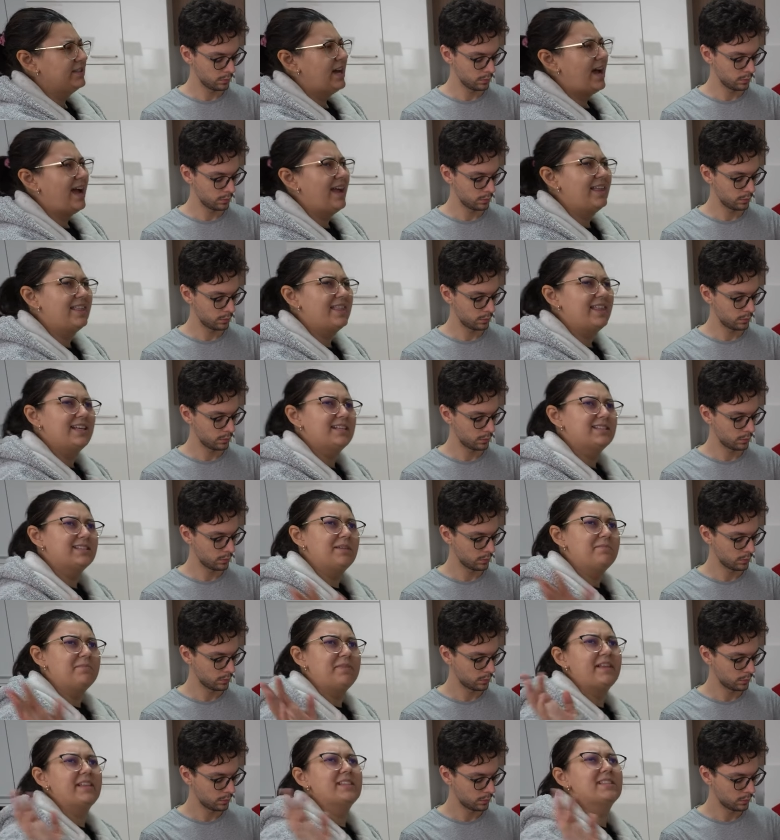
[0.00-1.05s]
Speaker 1: I think
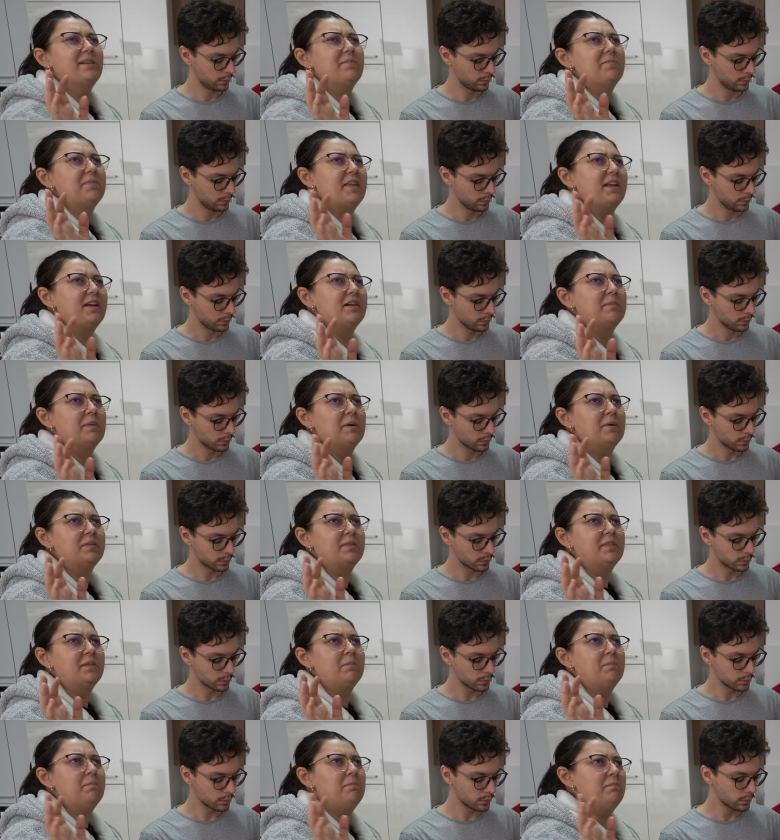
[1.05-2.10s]
something something about
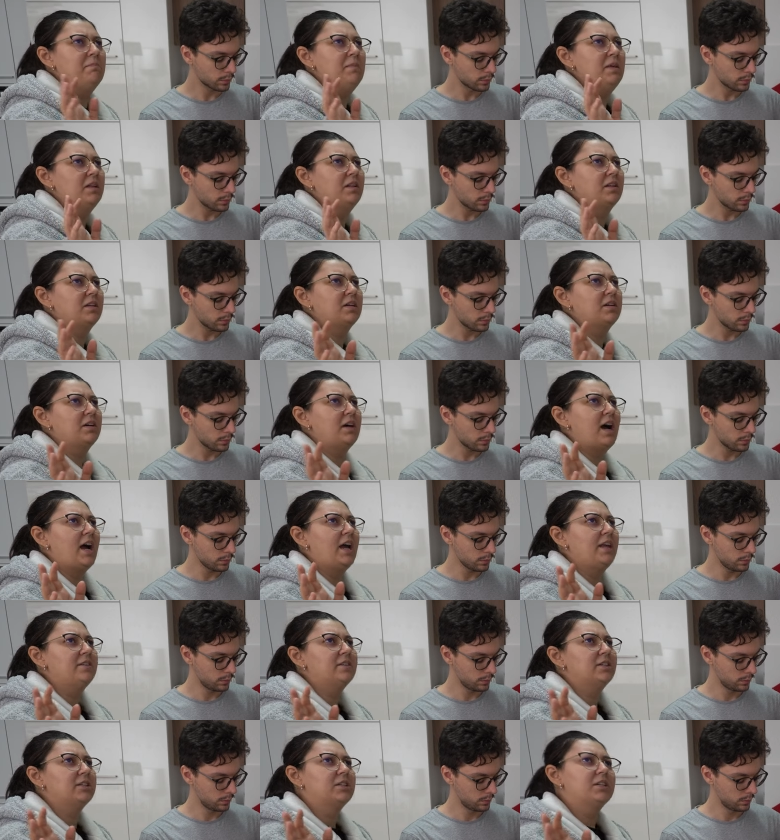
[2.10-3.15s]
the milk
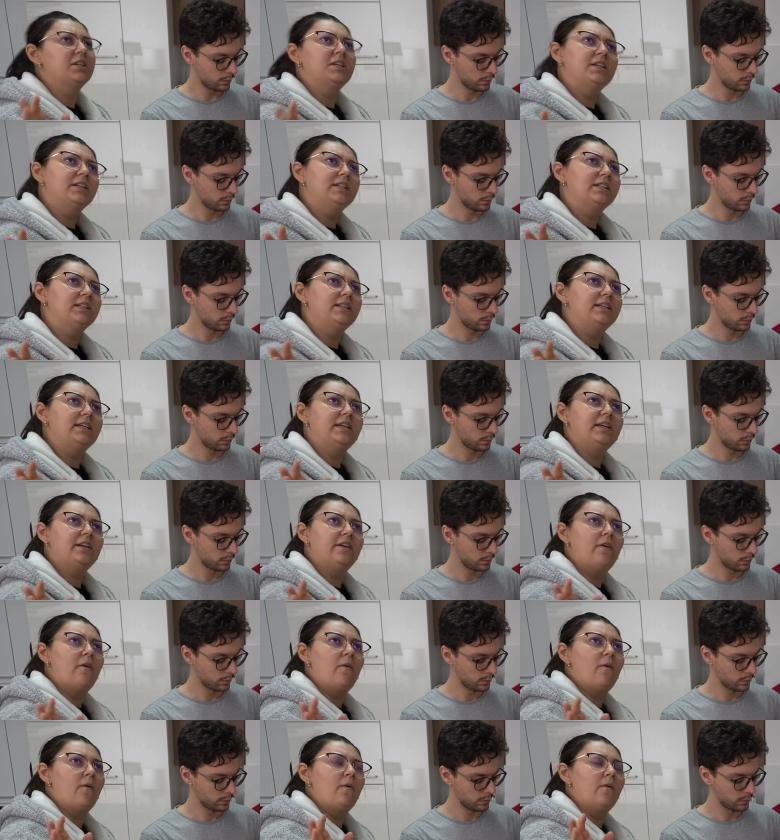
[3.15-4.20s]
either curdling
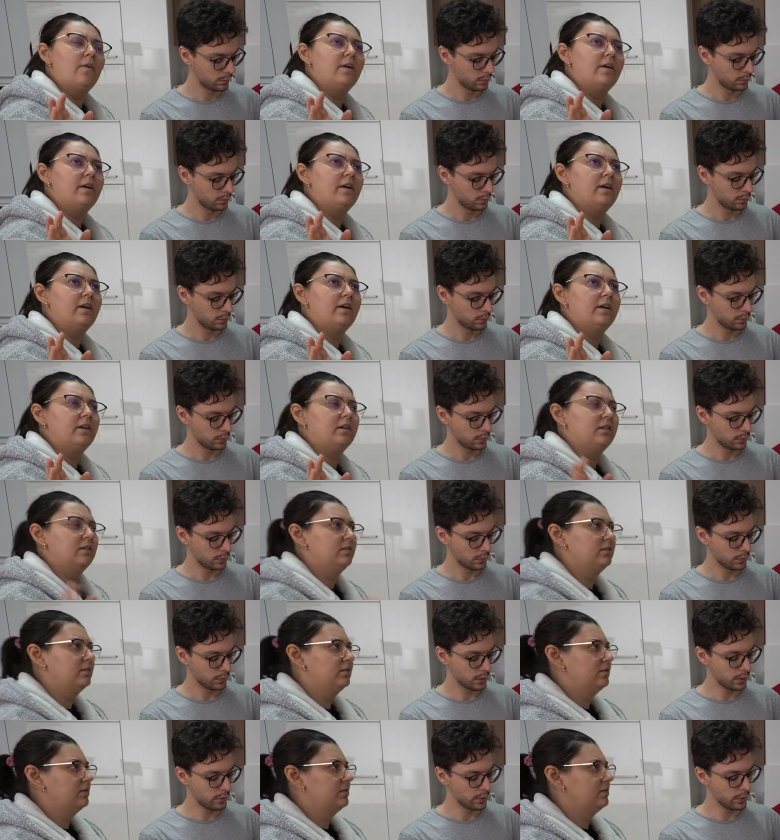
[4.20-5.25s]
or...
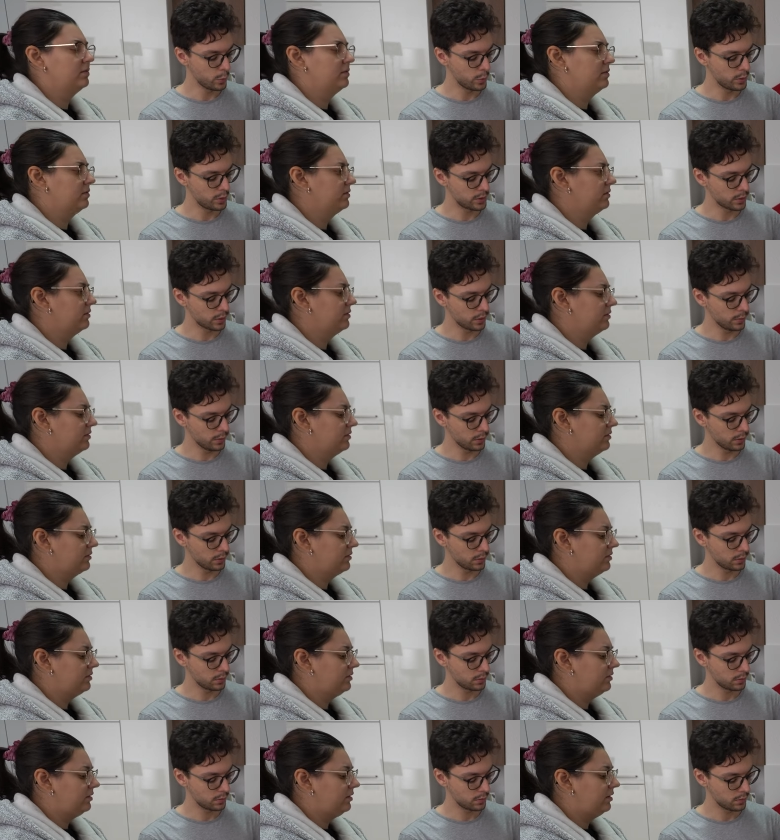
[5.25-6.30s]
Speaker 2: Even with soy milk?
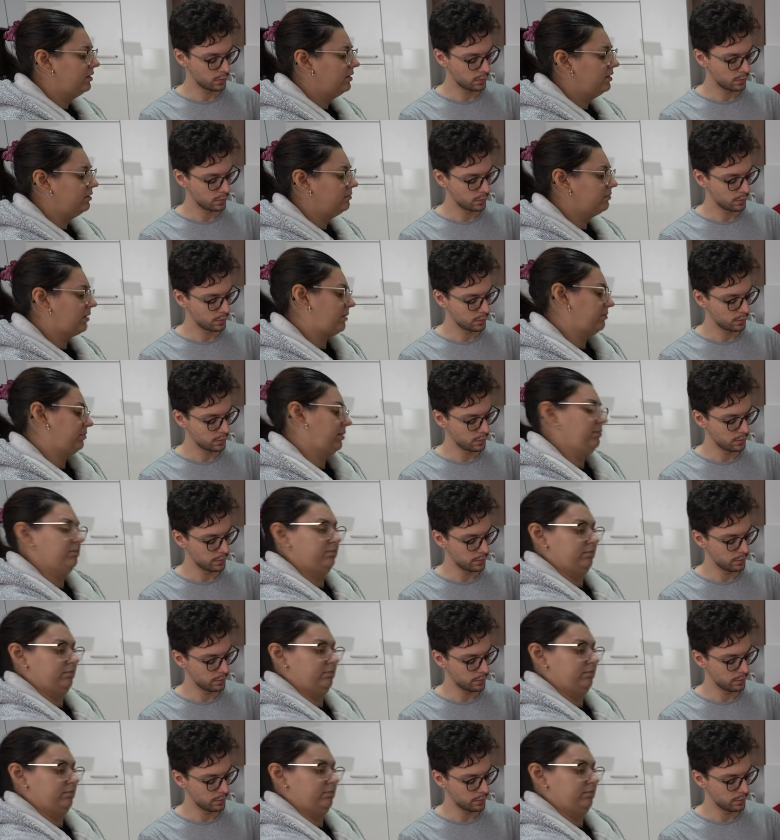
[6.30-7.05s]
Speaker 1: Yeah, pepper.